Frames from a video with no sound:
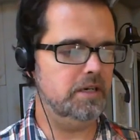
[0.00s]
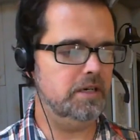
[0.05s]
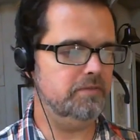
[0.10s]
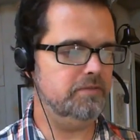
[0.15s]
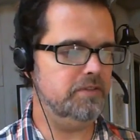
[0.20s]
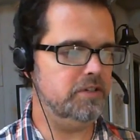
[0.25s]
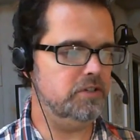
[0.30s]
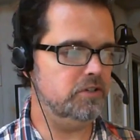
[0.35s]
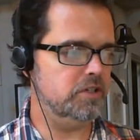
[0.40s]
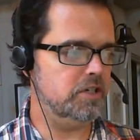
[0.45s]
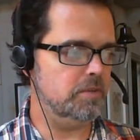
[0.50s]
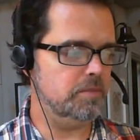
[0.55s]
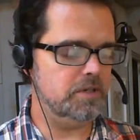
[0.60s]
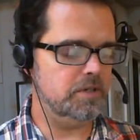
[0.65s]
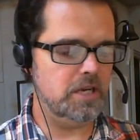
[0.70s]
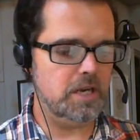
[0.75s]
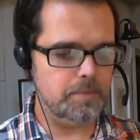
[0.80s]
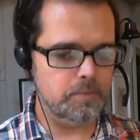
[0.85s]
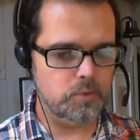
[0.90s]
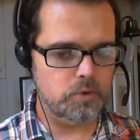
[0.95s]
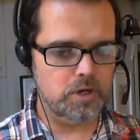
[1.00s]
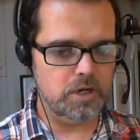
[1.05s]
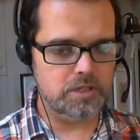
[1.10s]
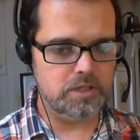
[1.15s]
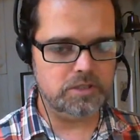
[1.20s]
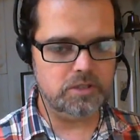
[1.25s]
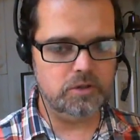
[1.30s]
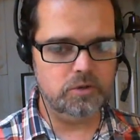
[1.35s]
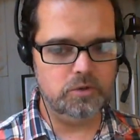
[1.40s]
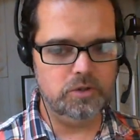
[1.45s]
feature coming up. We're
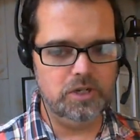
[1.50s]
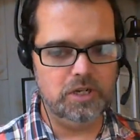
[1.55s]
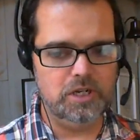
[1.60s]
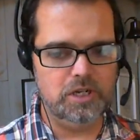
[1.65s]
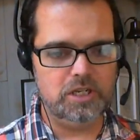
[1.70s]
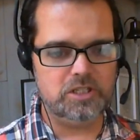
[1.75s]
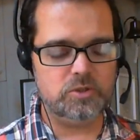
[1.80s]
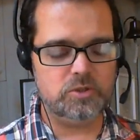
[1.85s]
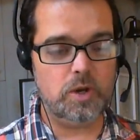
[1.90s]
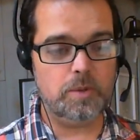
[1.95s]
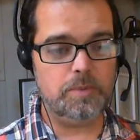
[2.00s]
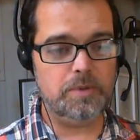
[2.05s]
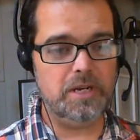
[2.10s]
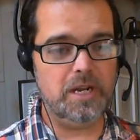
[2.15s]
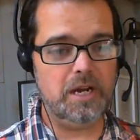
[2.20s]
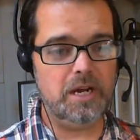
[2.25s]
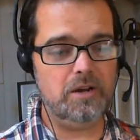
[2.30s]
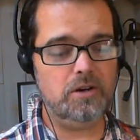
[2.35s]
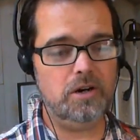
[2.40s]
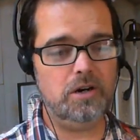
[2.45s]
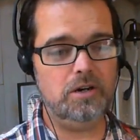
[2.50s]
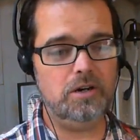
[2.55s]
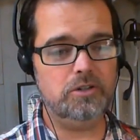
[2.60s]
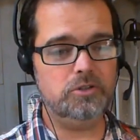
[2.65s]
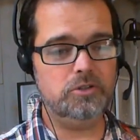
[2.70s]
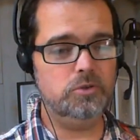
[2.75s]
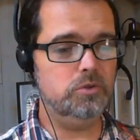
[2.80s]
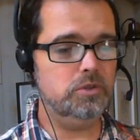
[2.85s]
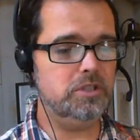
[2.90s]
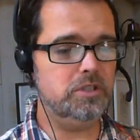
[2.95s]
also swapping out our
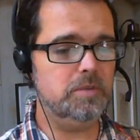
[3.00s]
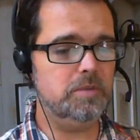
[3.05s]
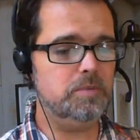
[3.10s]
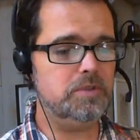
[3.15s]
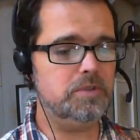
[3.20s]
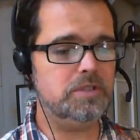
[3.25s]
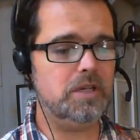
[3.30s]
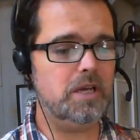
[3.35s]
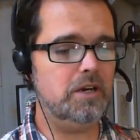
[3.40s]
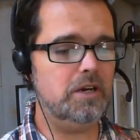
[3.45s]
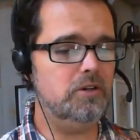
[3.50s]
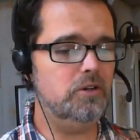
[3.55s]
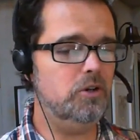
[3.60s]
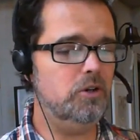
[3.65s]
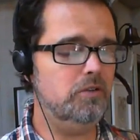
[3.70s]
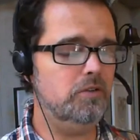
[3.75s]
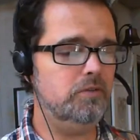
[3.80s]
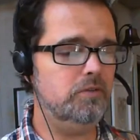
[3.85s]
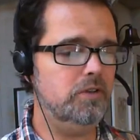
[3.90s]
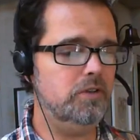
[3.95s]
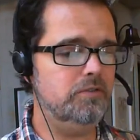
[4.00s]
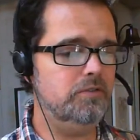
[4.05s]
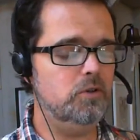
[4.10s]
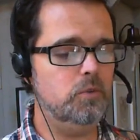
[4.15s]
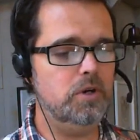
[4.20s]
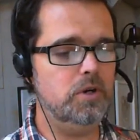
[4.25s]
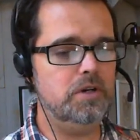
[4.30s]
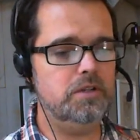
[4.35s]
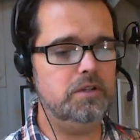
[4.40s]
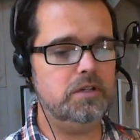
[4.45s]
tooltips. I don't know if you're
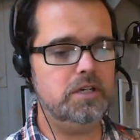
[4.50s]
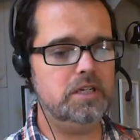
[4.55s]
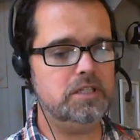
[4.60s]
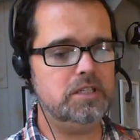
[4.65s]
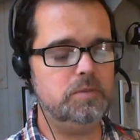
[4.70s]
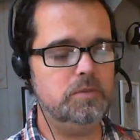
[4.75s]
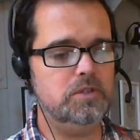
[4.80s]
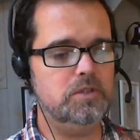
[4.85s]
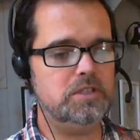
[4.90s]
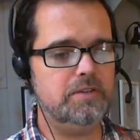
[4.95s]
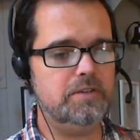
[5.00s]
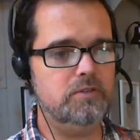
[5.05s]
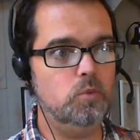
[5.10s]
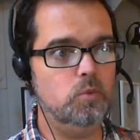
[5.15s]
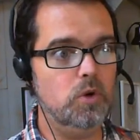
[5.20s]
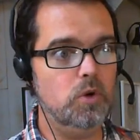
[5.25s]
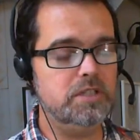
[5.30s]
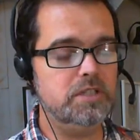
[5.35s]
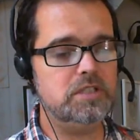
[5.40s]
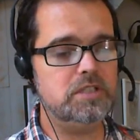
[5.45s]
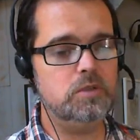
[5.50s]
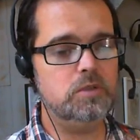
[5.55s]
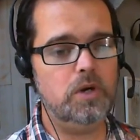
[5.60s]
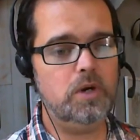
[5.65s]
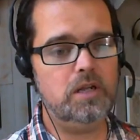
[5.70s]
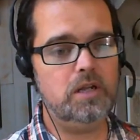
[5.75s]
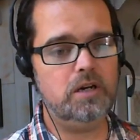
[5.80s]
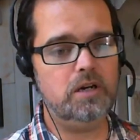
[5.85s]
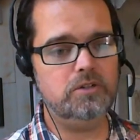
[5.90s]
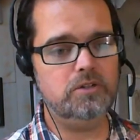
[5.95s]
one of the customers, every once in a
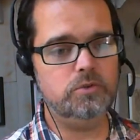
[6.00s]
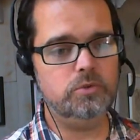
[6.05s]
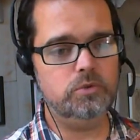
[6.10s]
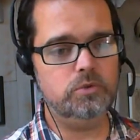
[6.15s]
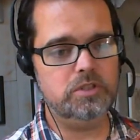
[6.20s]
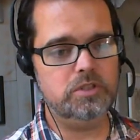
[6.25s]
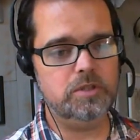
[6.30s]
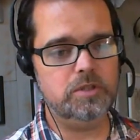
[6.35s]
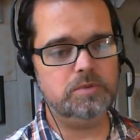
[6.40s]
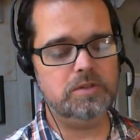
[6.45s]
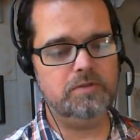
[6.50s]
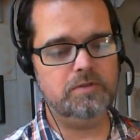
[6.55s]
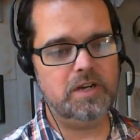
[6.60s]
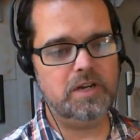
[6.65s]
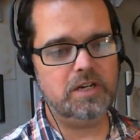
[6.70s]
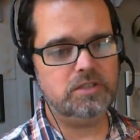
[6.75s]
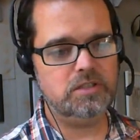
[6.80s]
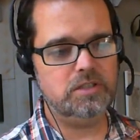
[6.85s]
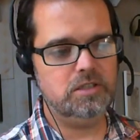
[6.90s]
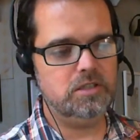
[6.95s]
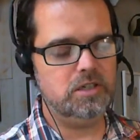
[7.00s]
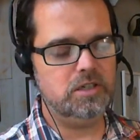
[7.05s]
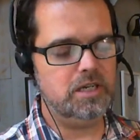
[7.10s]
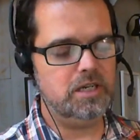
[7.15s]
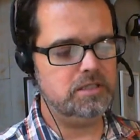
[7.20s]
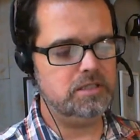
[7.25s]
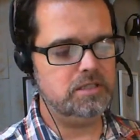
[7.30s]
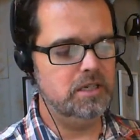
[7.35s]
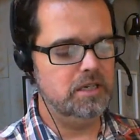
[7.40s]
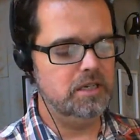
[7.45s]
while, our tooltips have actually
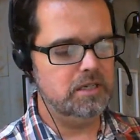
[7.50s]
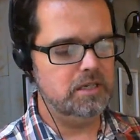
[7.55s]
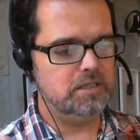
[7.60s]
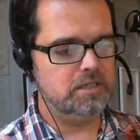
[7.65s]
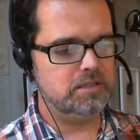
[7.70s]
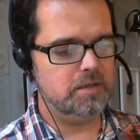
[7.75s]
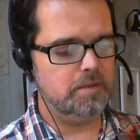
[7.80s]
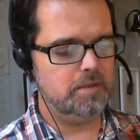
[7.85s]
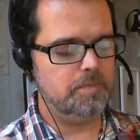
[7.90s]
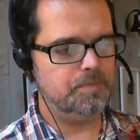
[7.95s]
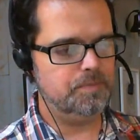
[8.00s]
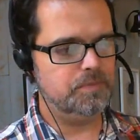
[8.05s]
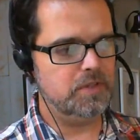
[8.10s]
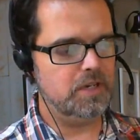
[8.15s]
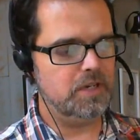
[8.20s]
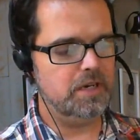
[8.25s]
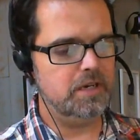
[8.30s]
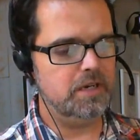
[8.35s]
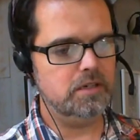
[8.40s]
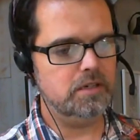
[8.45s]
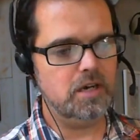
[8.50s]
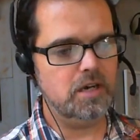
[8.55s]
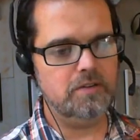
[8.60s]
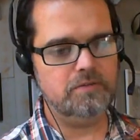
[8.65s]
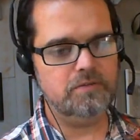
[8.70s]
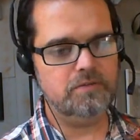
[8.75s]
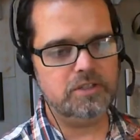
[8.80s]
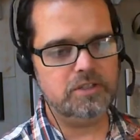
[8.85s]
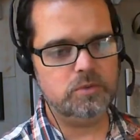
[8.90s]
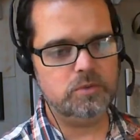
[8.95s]
caused some
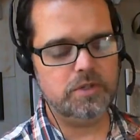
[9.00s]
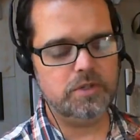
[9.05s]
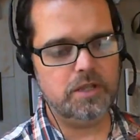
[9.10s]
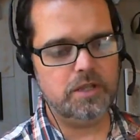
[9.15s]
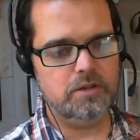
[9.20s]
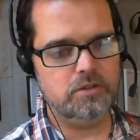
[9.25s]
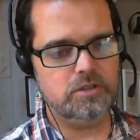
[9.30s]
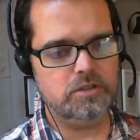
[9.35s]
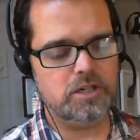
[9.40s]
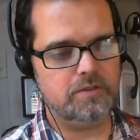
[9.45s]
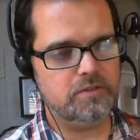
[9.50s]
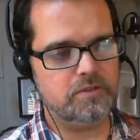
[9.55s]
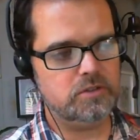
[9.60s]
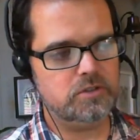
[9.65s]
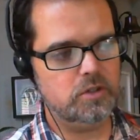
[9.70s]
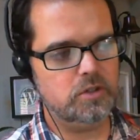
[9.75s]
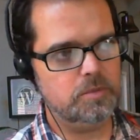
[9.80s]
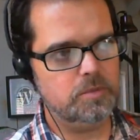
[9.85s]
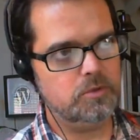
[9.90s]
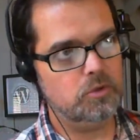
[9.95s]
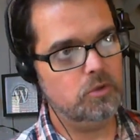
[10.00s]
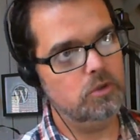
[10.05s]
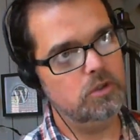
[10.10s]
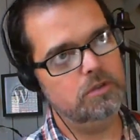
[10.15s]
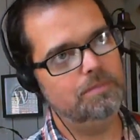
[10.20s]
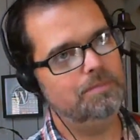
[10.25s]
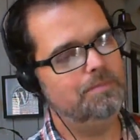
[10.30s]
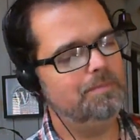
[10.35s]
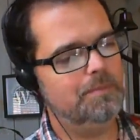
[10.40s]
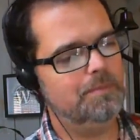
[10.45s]
conflicts with other JavaScript,
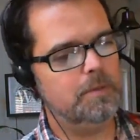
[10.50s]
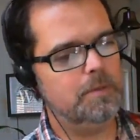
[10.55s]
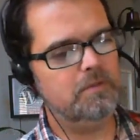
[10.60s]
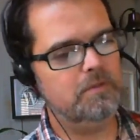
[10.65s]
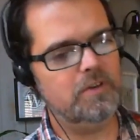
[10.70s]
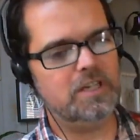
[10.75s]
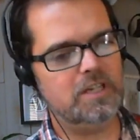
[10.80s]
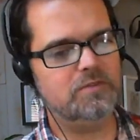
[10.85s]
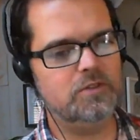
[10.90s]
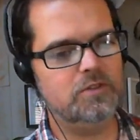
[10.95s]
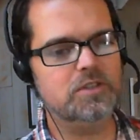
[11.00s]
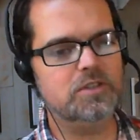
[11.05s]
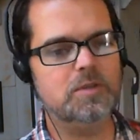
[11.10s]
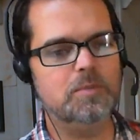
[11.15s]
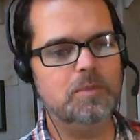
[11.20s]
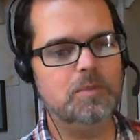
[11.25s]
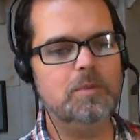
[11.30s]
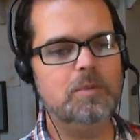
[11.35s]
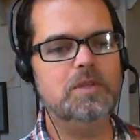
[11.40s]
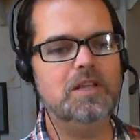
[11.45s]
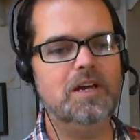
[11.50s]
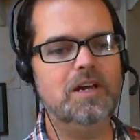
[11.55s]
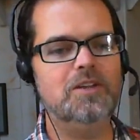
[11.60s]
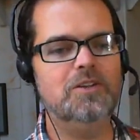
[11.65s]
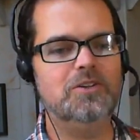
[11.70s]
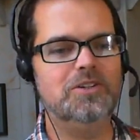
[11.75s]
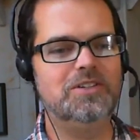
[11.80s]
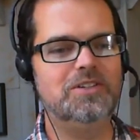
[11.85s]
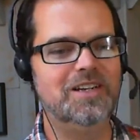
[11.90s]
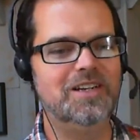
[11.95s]
or maybe vice versa. Maybe the
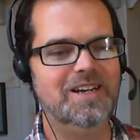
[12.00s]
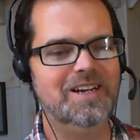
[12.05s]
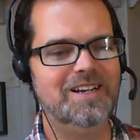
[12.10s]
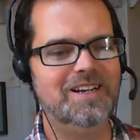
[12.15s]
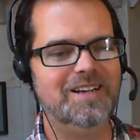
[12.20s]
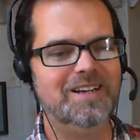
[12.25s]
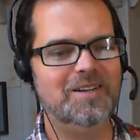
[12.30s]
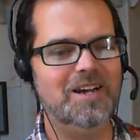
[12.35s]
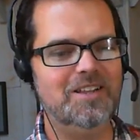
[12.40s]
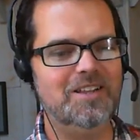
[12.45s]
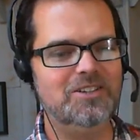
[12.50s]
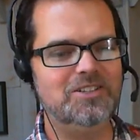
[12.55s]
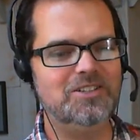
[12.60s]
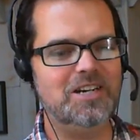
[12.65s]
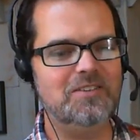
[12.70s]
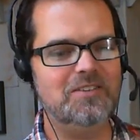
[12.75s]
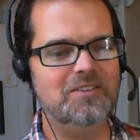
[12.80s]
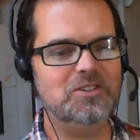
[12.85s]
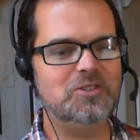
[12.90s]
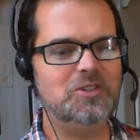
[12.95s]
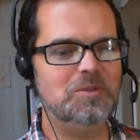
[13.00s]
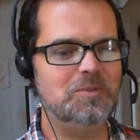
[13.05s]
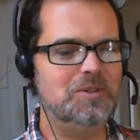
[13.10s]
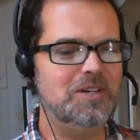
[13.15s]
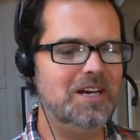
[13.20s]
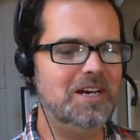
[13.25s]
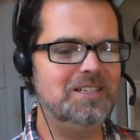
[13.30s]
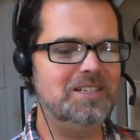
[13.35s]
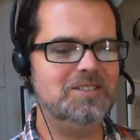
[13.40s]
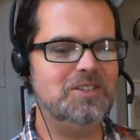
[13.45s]
other JavaScript
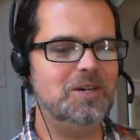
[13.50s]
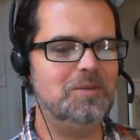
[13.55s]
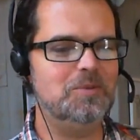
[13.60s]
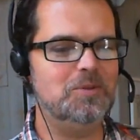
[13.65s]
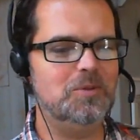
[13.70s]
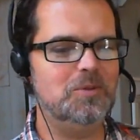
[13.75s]
caused trouble